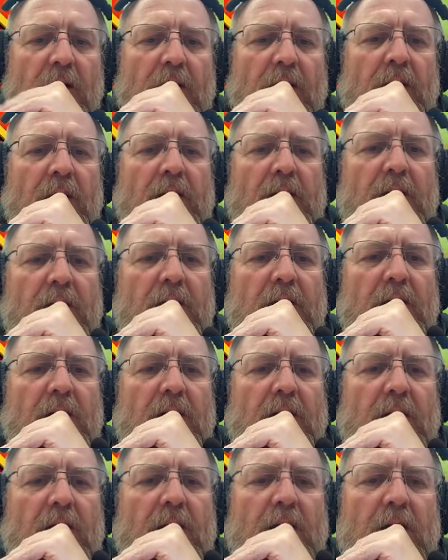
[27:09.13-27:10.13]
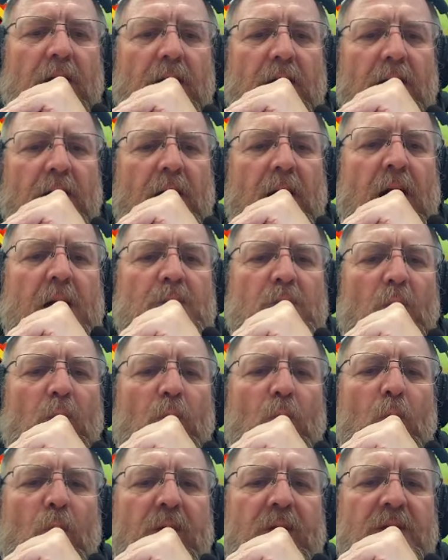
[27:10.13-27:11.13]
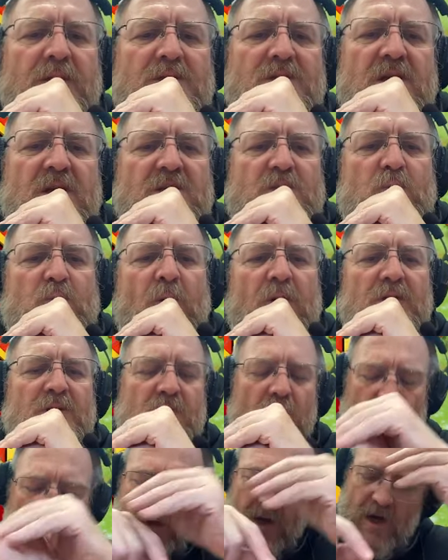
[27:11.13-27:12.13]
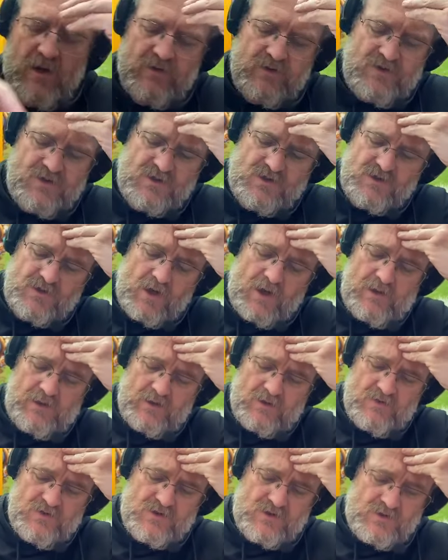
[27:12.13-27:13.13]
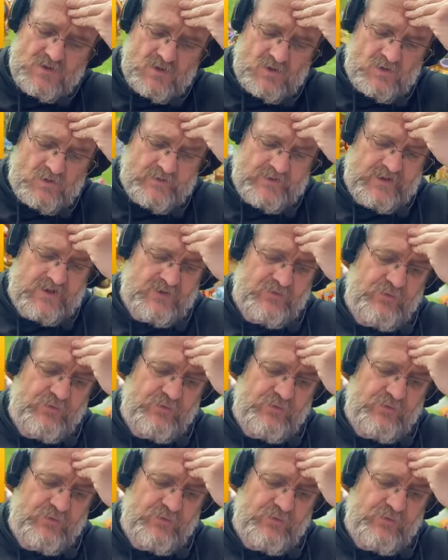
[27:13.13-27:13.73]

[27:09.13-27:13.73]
I'm a walking says, what's your current silo storage?